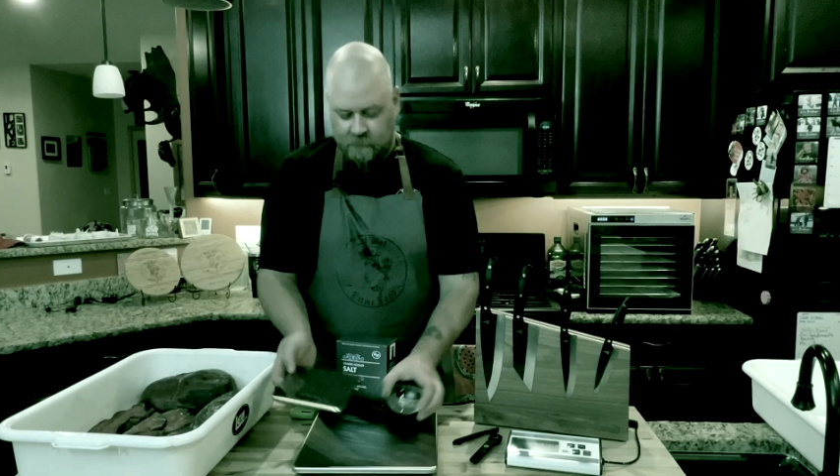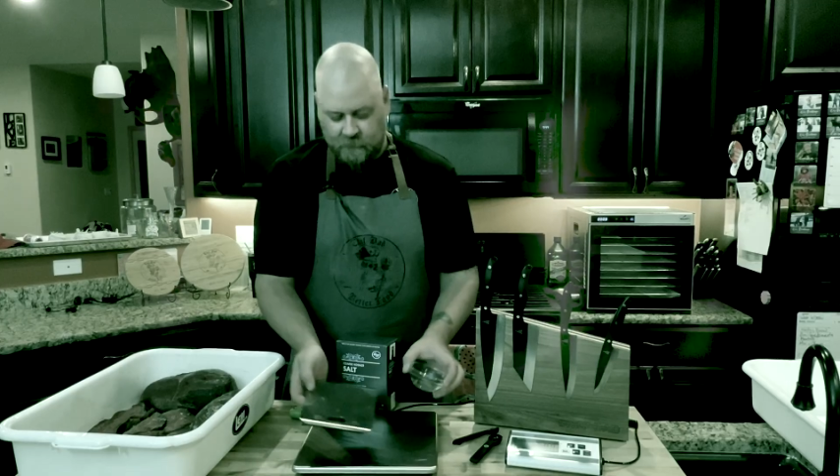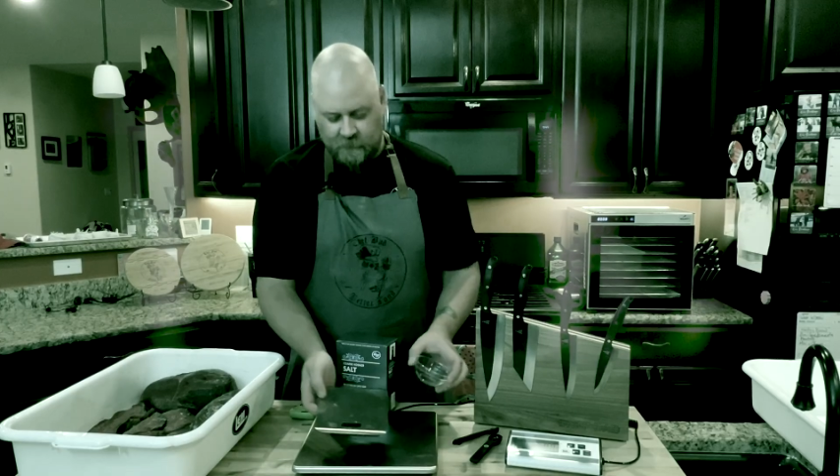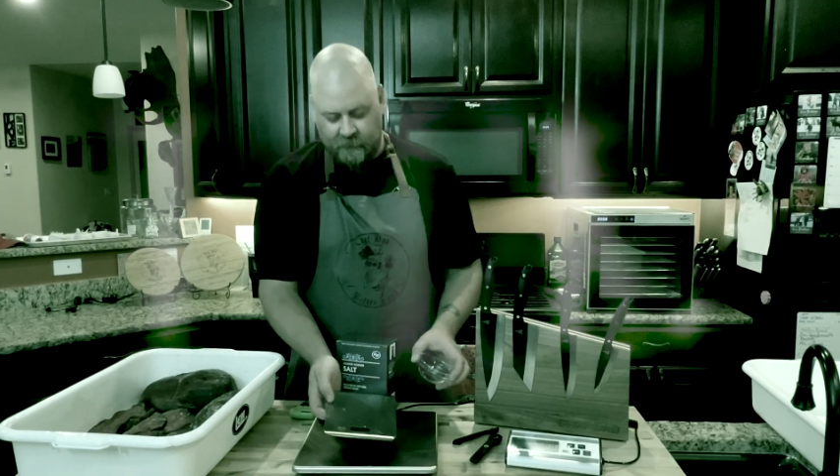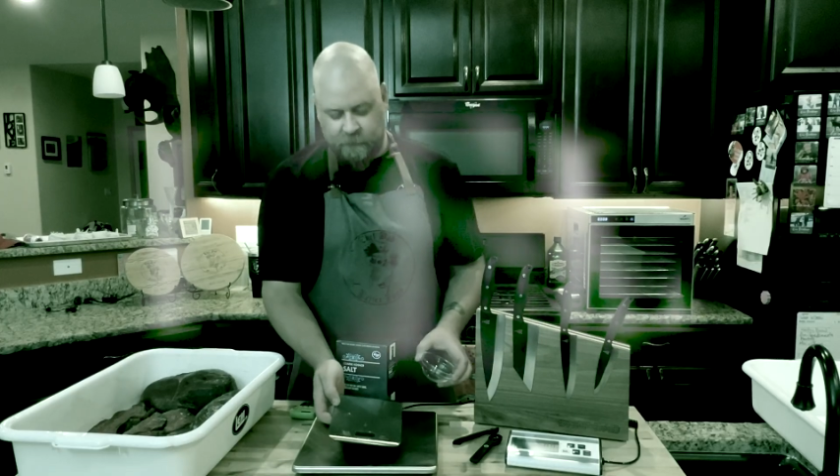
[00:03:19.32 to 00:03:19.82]

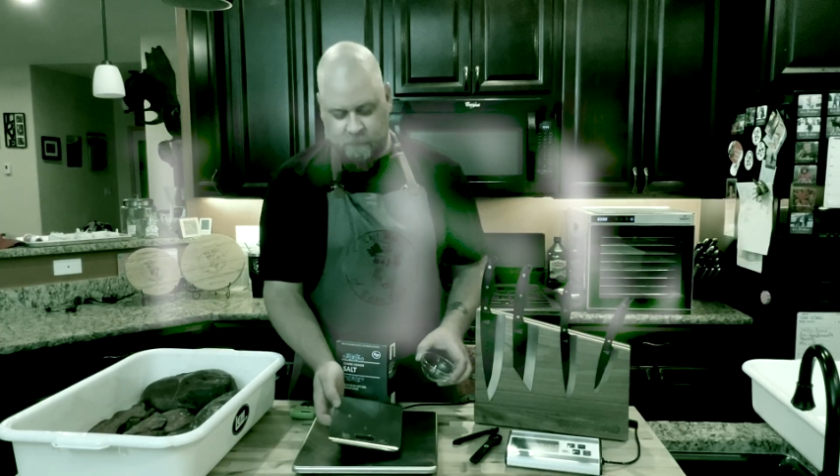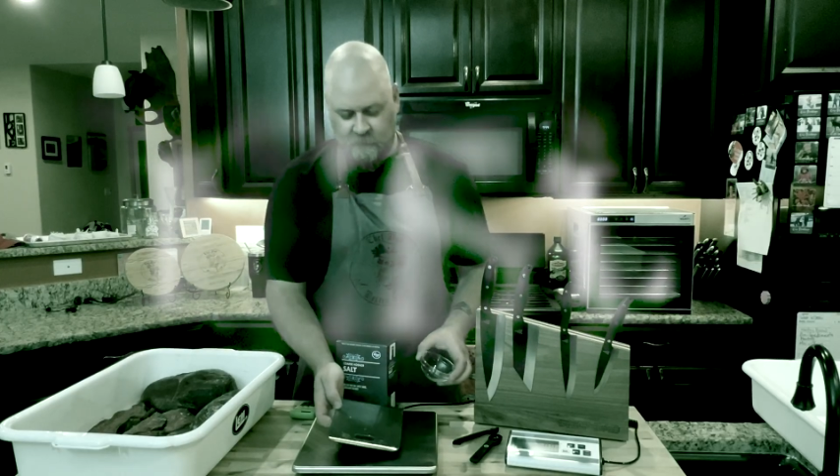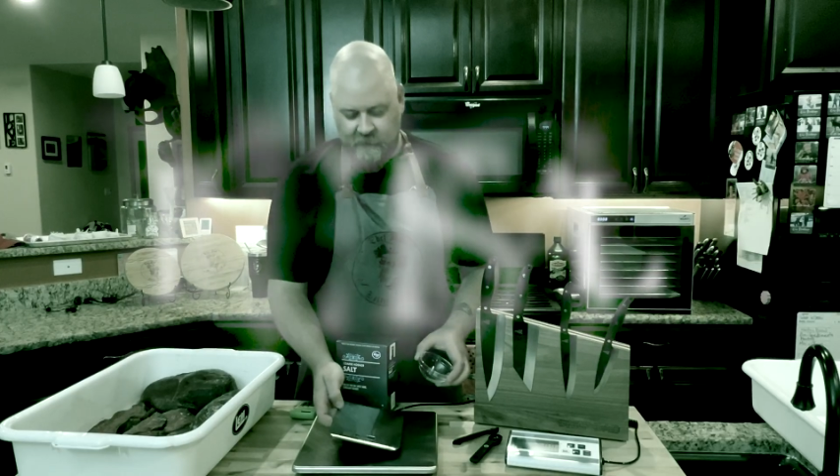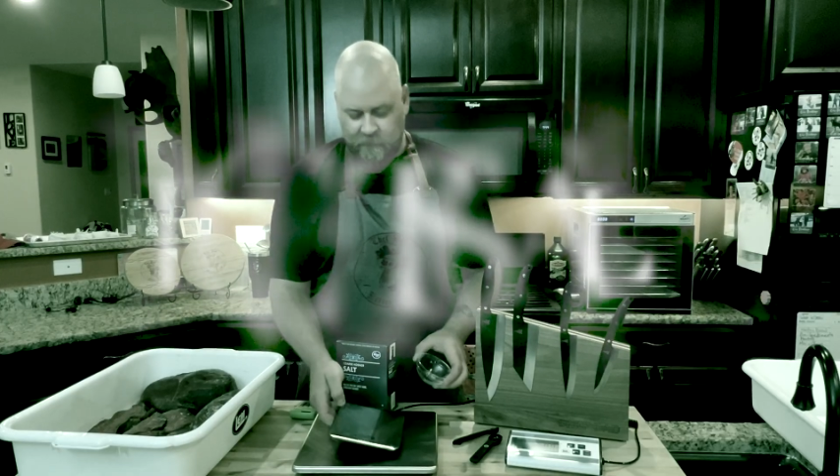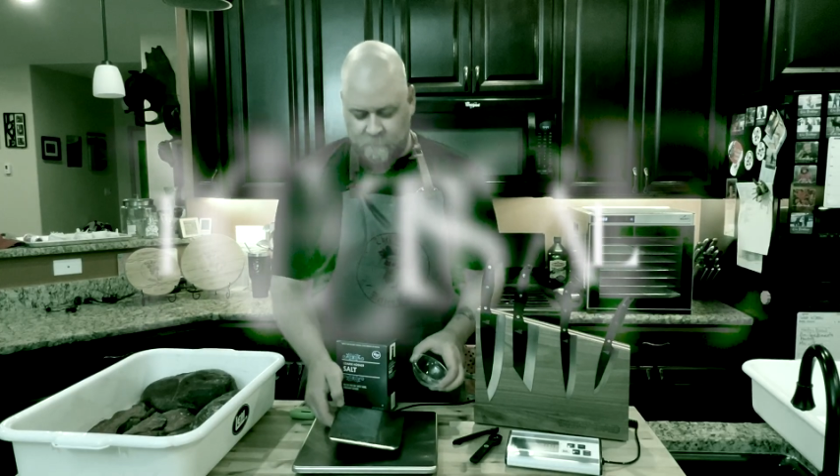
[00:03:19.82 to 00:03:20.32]
Can I do a
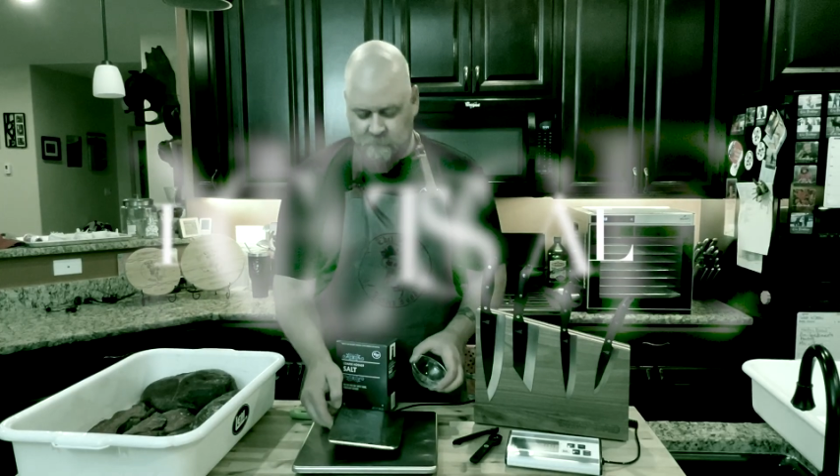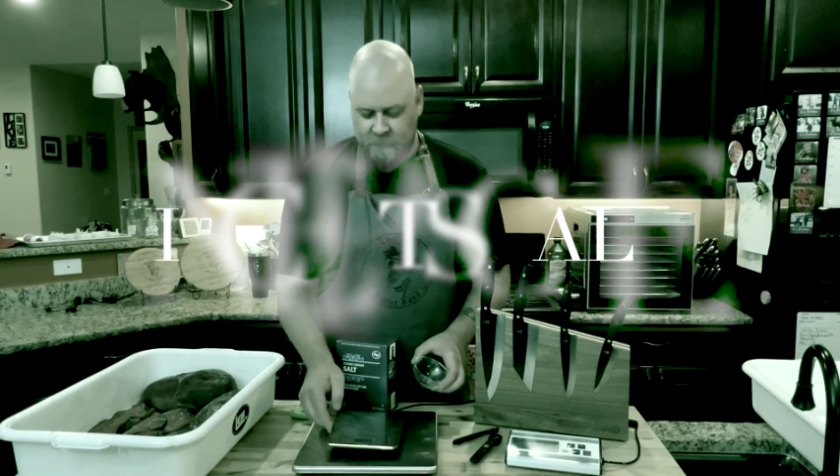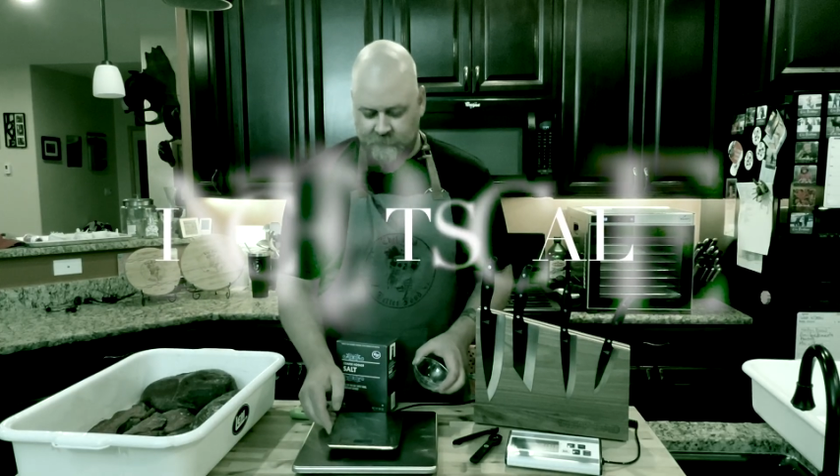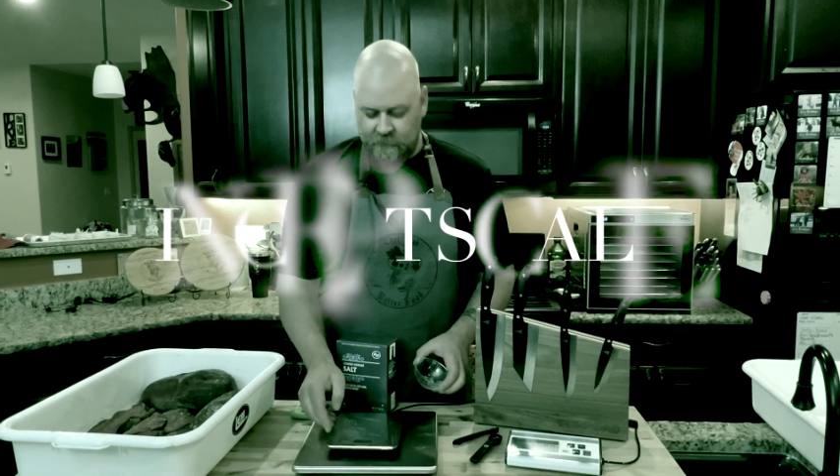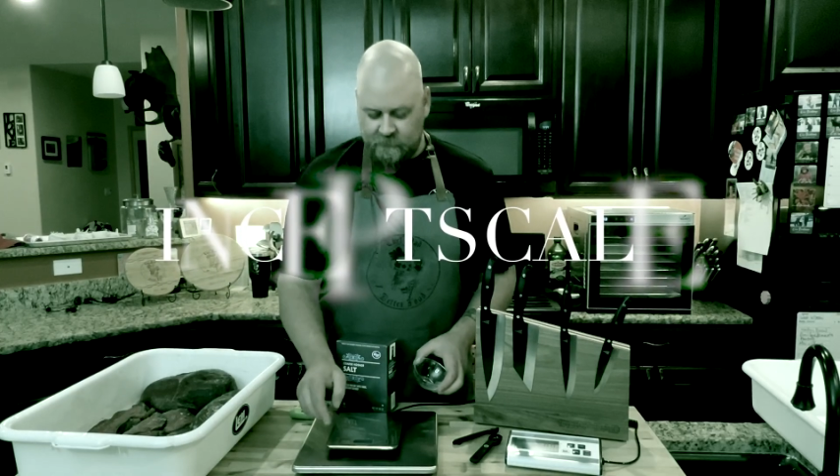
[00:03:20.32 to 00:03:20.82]
scale on a
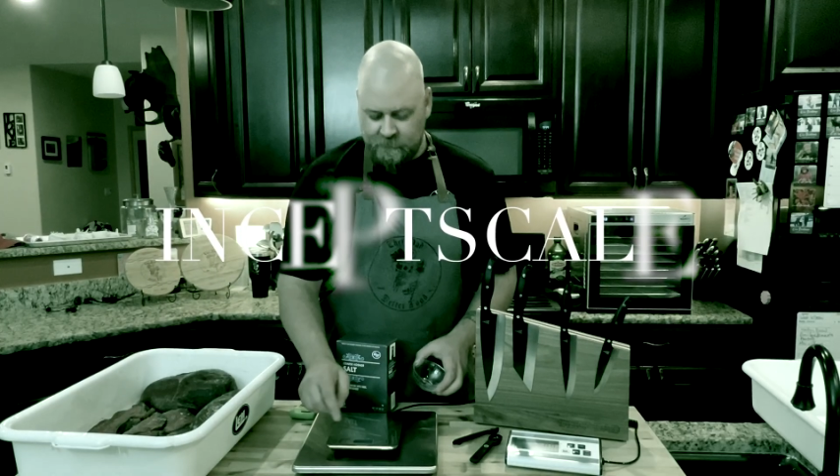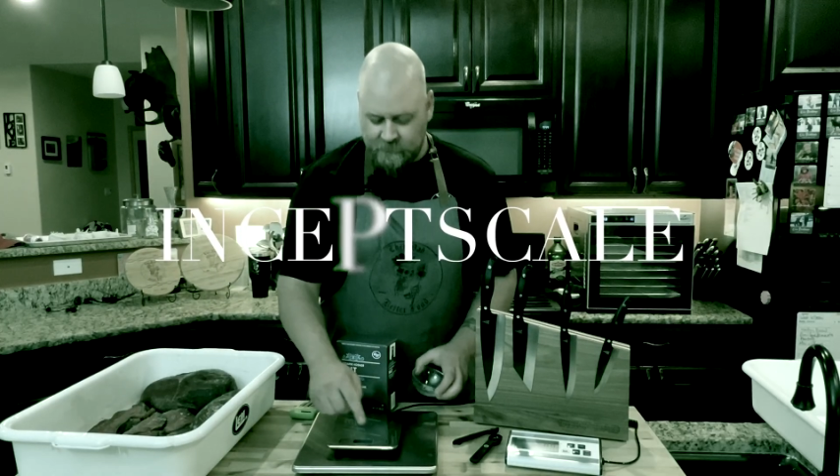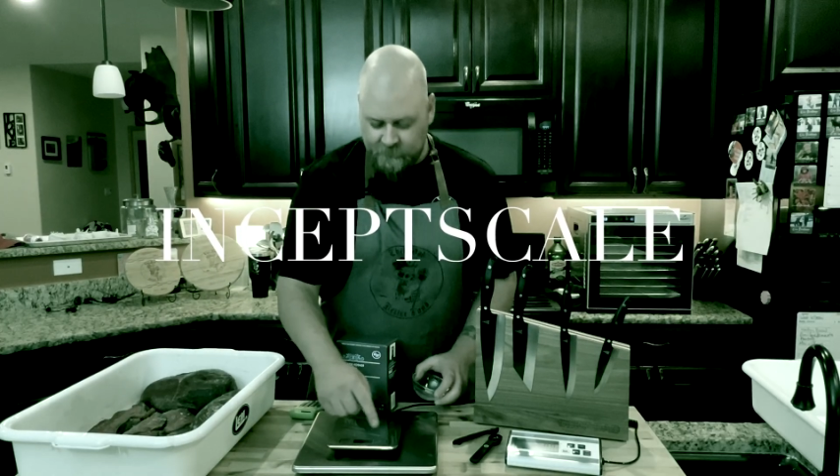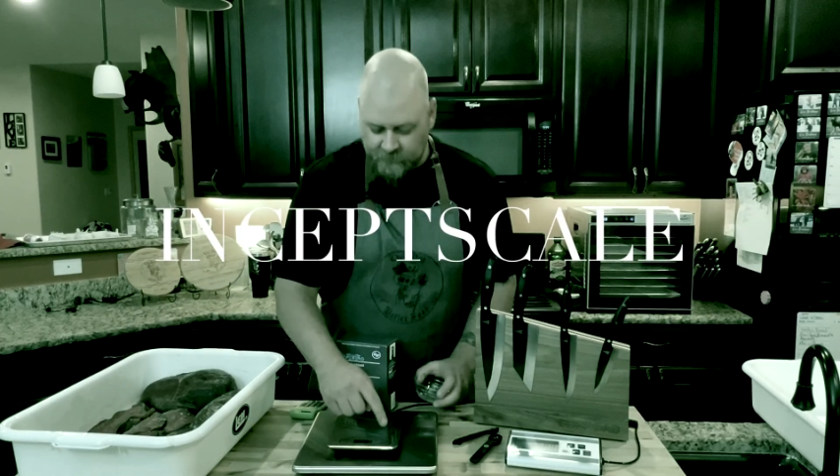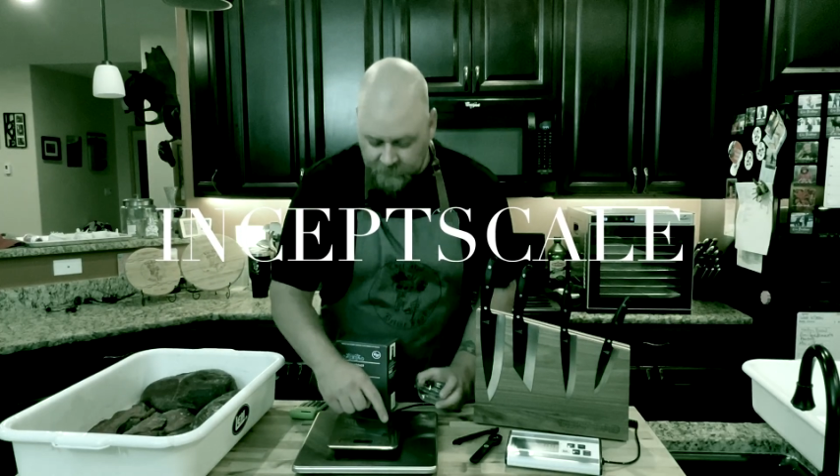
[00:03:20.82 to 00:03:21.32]
scale?
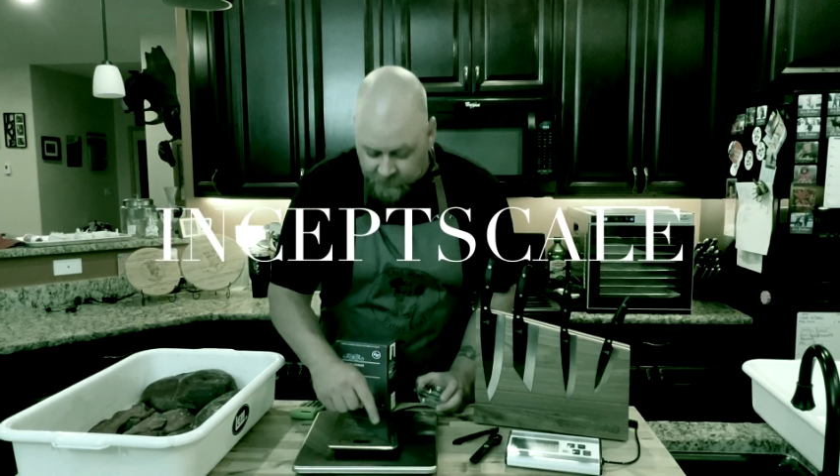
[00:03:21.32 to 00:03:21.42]
There we go.